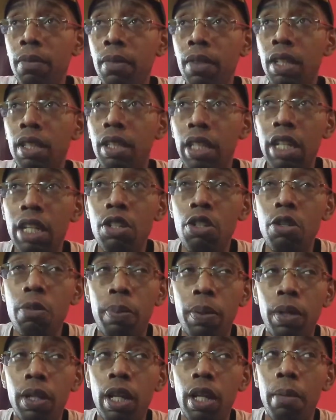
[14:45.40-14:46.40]
Then you
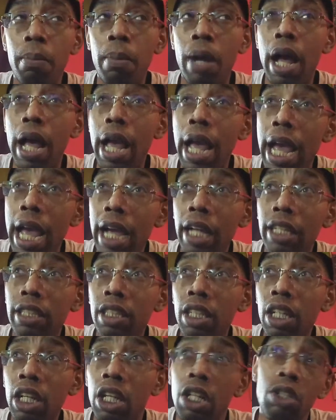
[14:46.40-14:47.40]
pull up my ex,
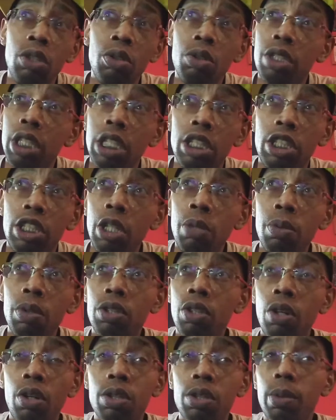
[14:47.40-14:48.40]
you see she was
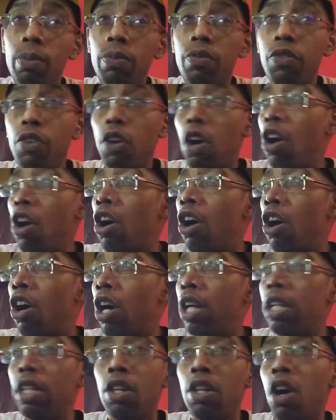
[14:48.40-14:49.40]
on some
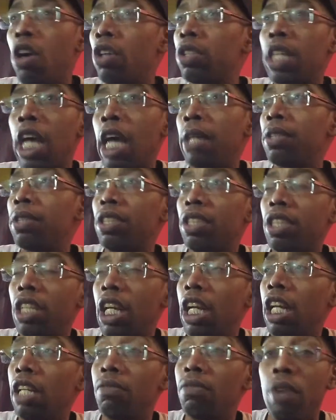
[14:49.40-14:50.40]
fraud and all types of
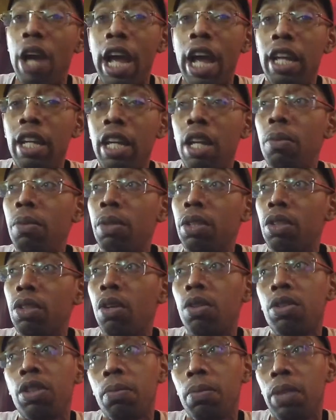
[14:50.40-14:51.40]
shit. Right, it was
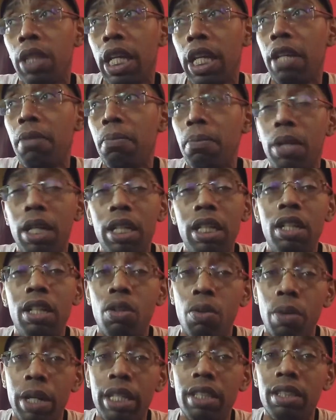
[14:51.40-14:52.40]
on some get money
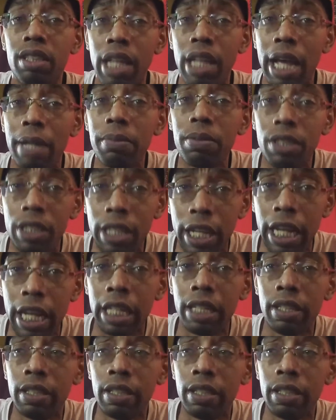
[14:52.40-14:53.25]
quick type shit.